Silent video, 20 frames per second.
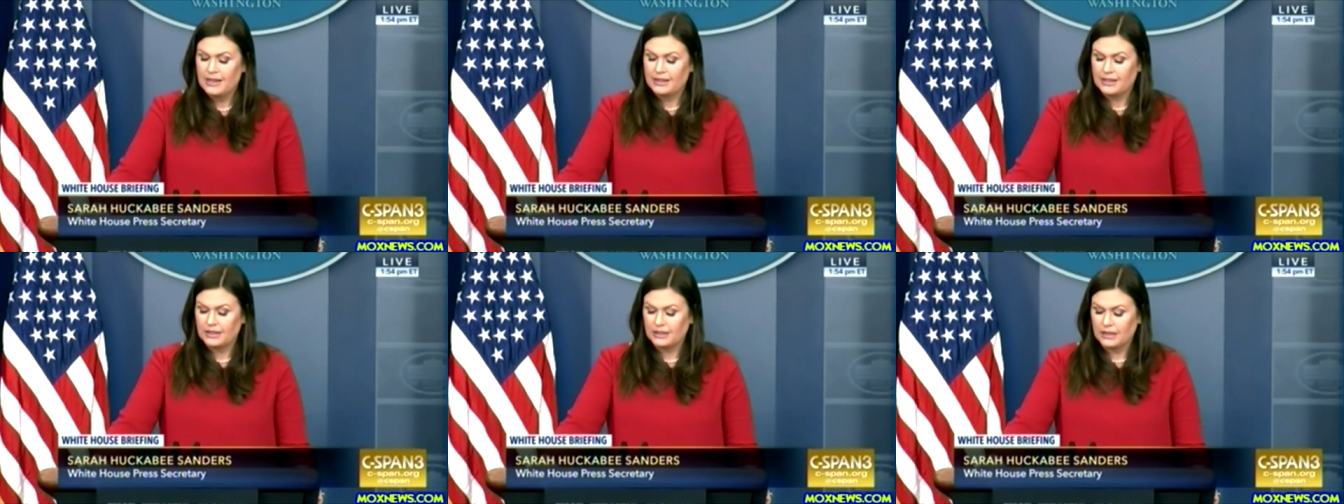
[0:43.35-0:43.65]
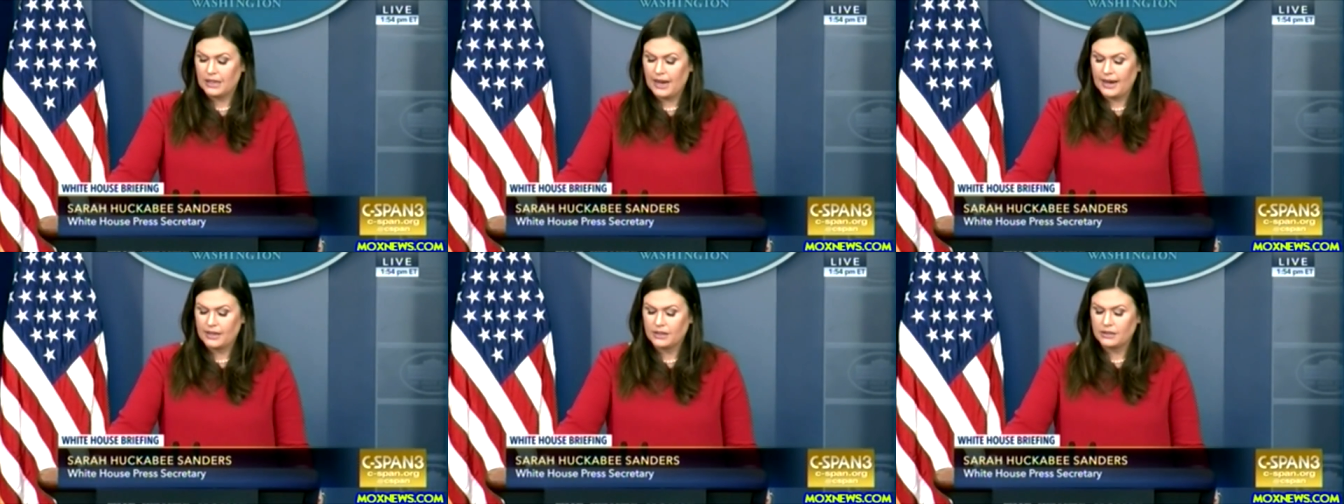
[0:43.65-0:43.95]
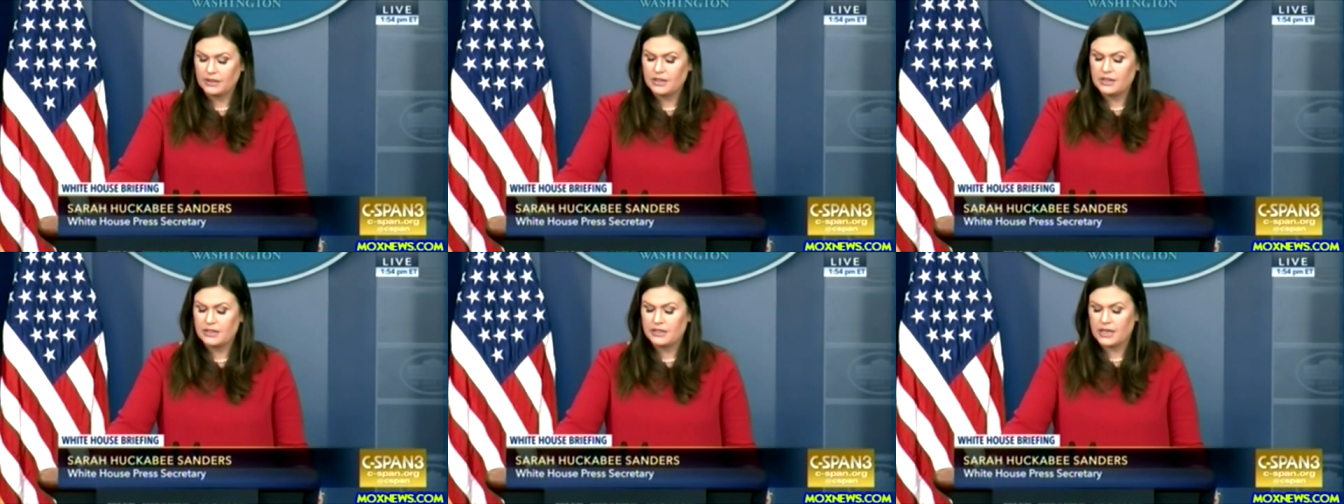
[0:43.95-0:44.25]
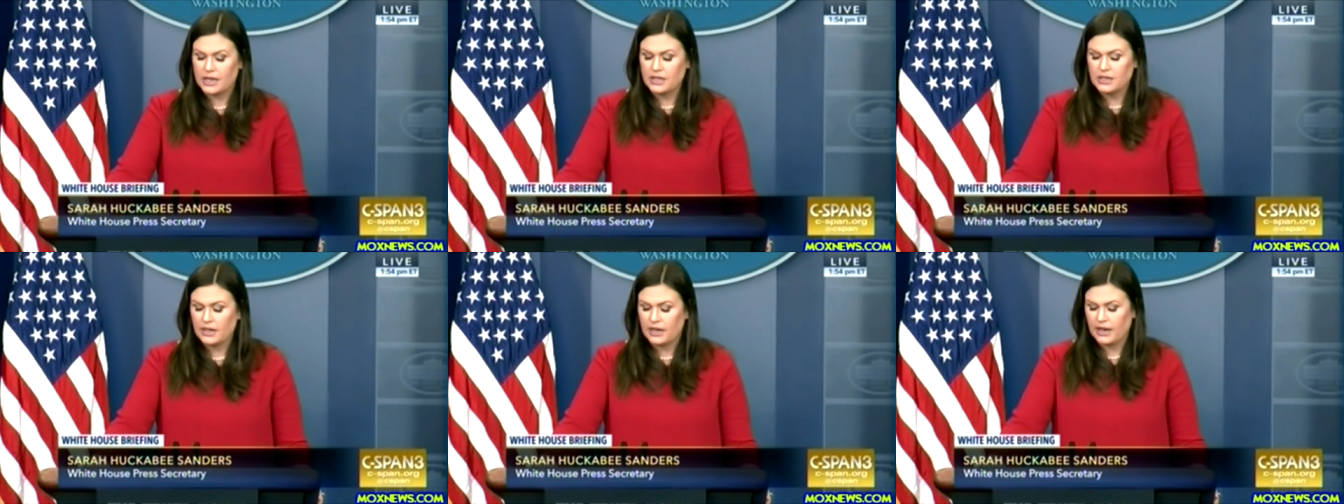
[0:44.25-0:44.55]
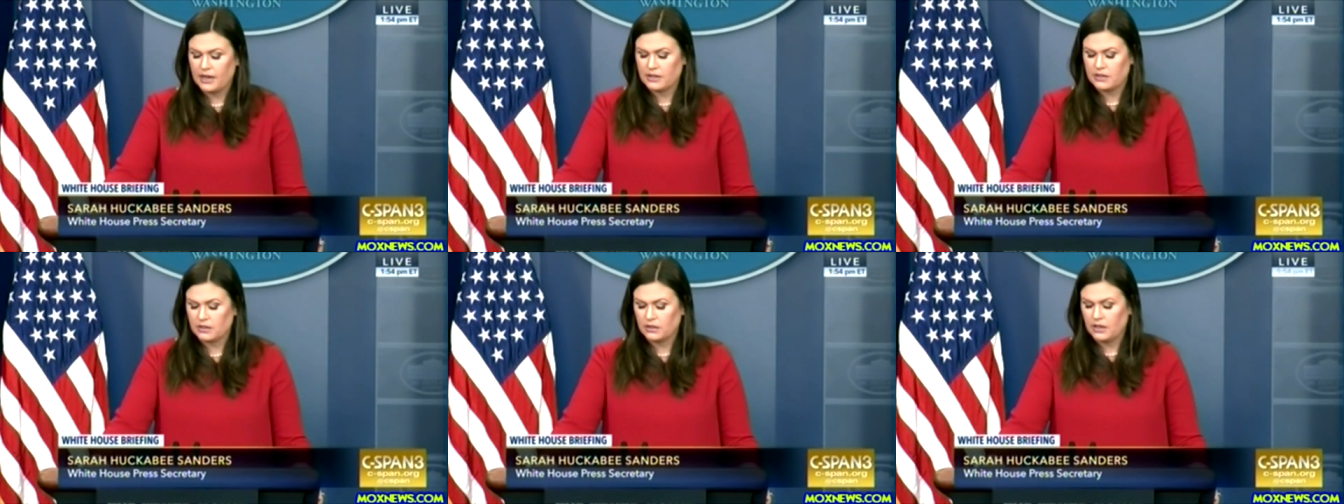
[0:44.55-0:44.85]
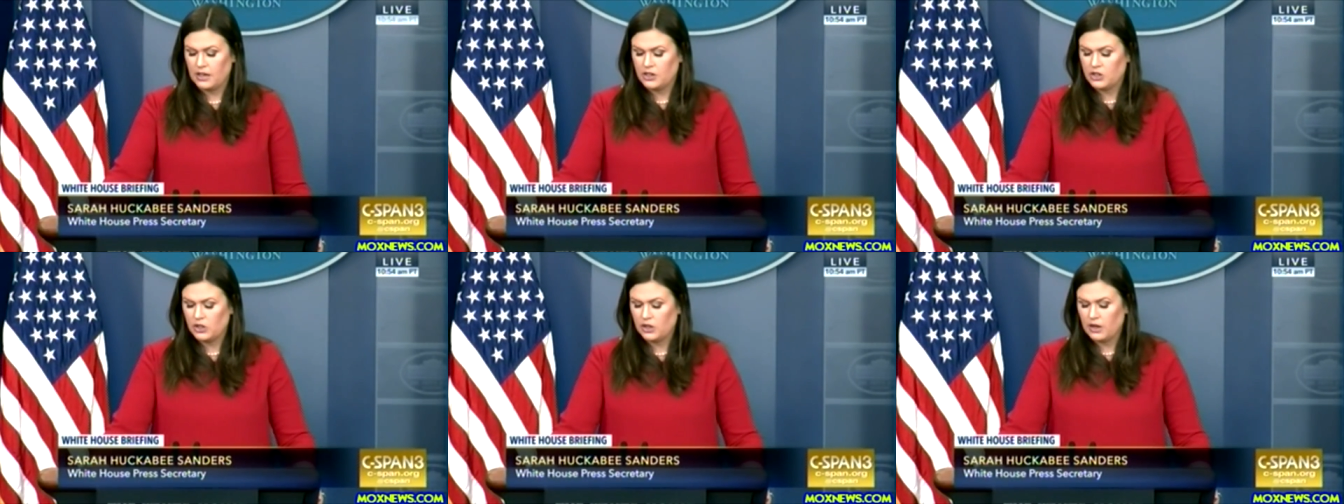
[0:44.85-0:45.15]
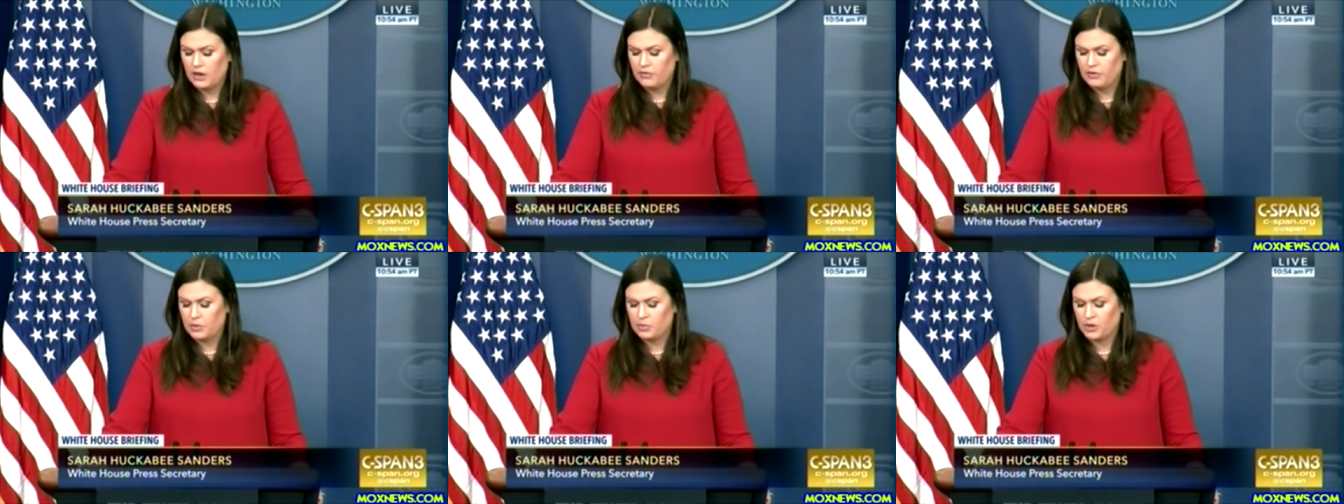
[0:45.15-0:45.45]
the likely sudden cancellation
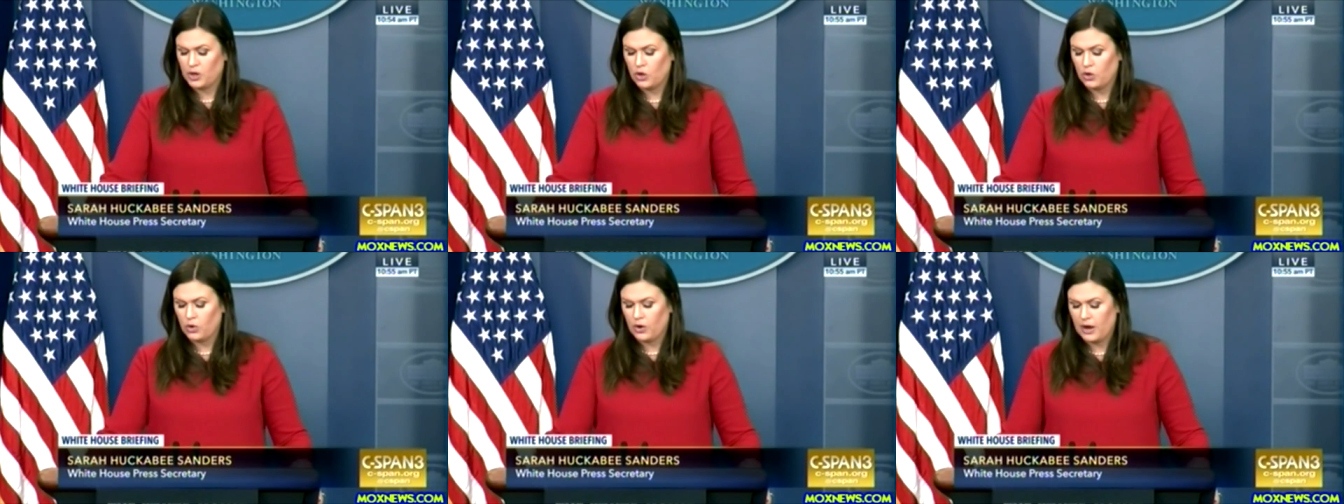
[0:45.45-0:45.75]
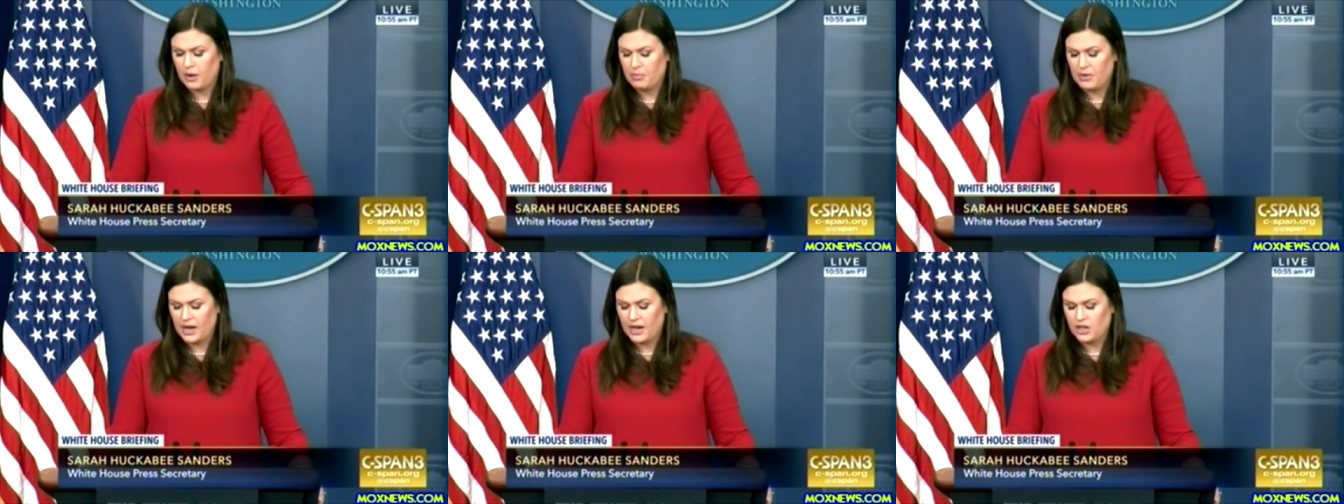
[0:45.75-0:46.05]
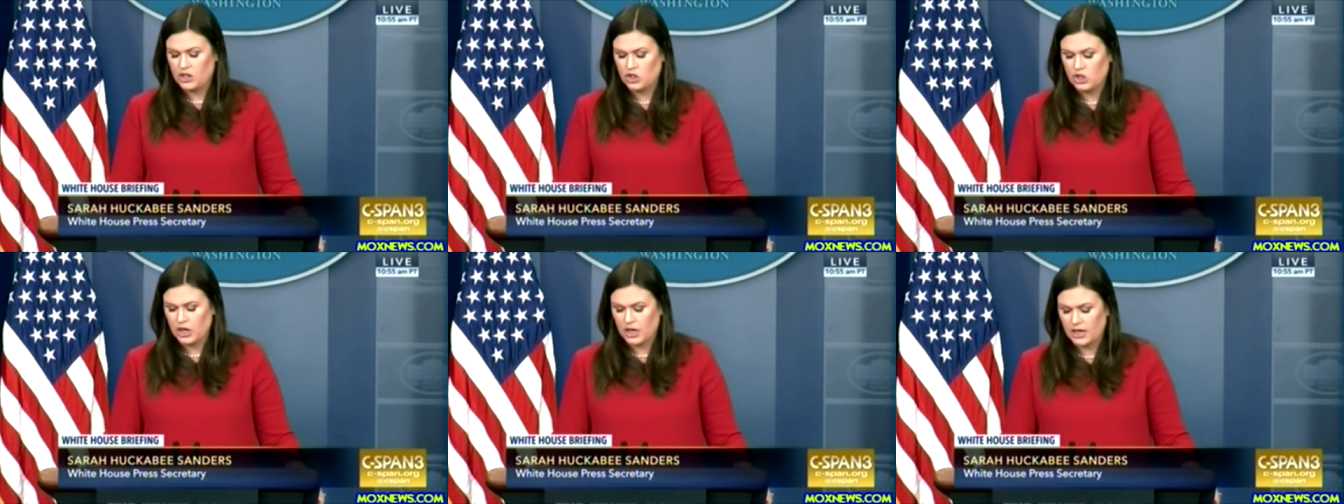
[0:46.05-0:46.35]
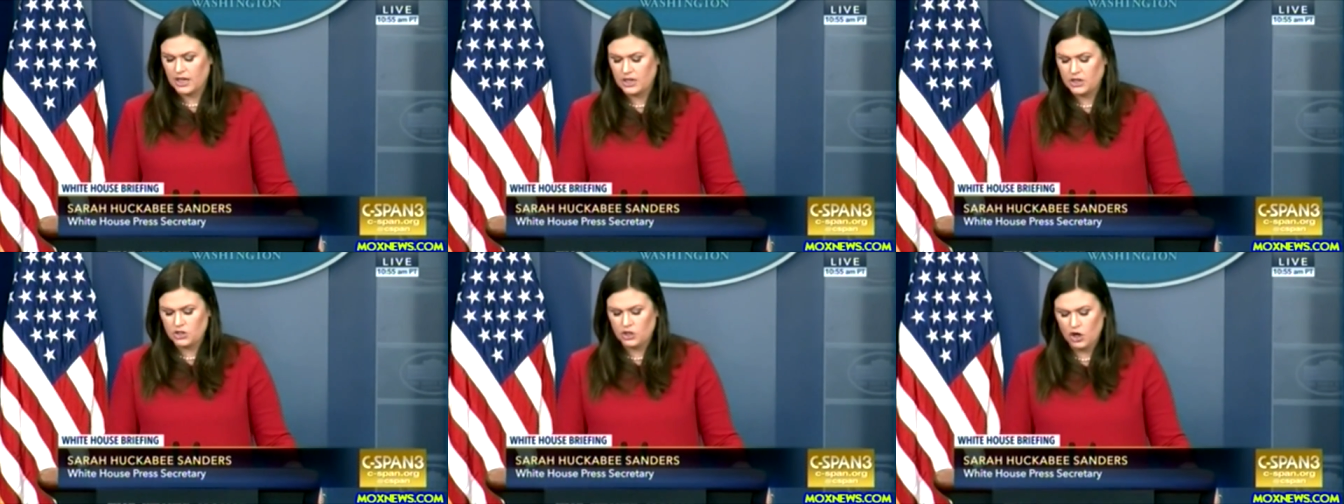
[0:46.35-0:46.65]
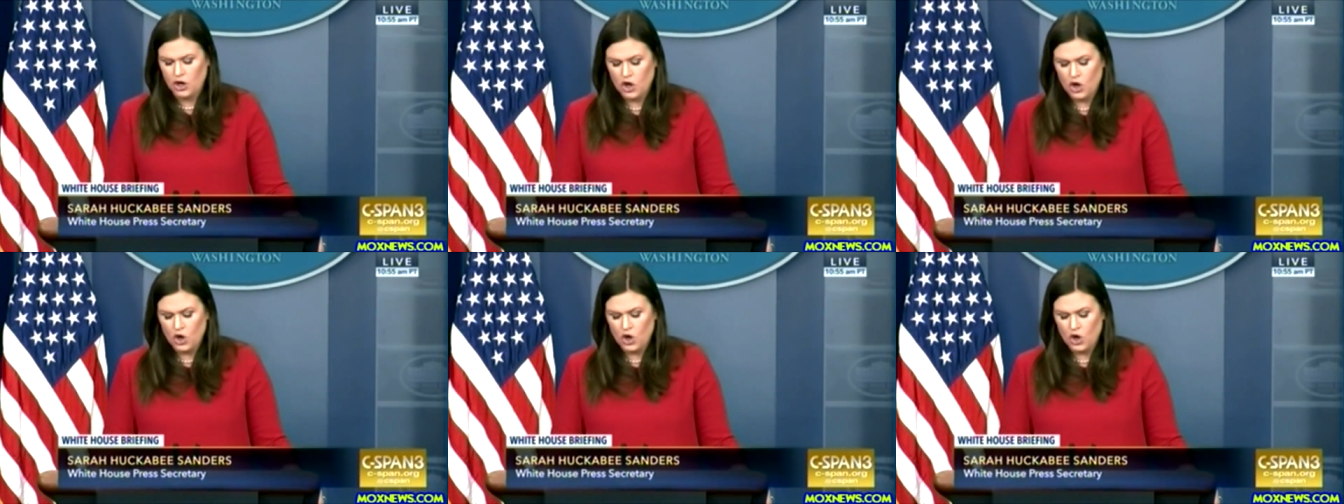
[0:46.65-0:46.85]
of the program by a judge,